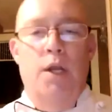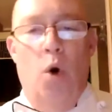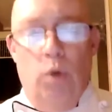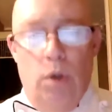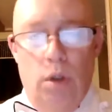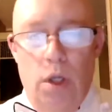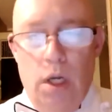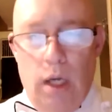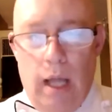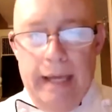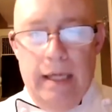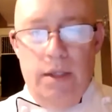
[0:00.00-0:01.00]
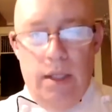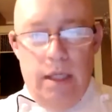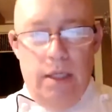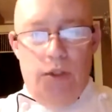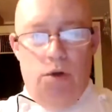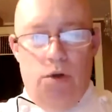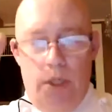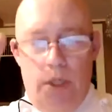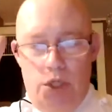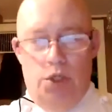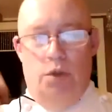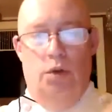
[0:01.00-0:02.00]
don't look like the
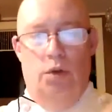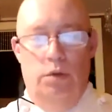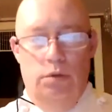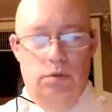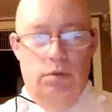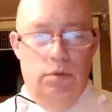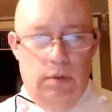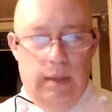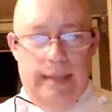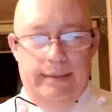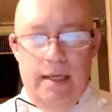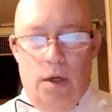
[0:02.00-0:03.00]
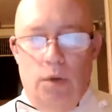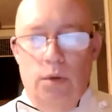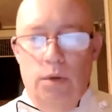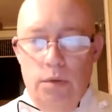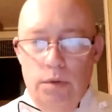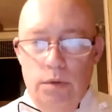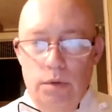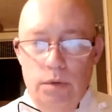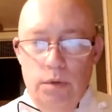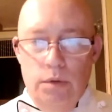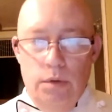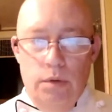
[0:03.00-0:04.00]
traditional Latino
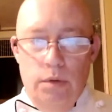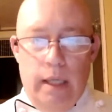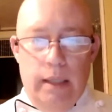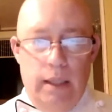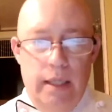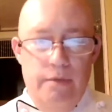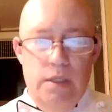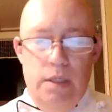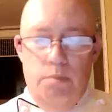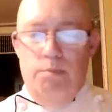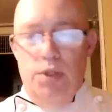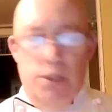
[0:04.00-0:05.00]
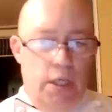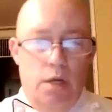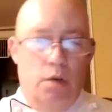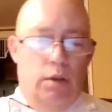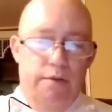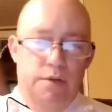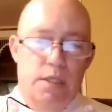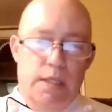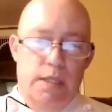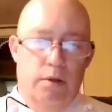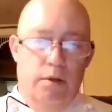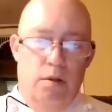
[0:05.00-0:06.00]
that lives in Brazil, lives in
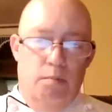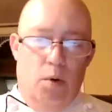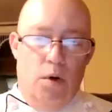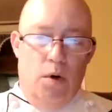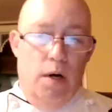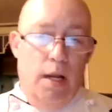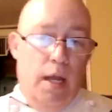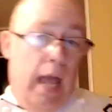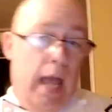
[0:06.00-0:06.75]
south of the border.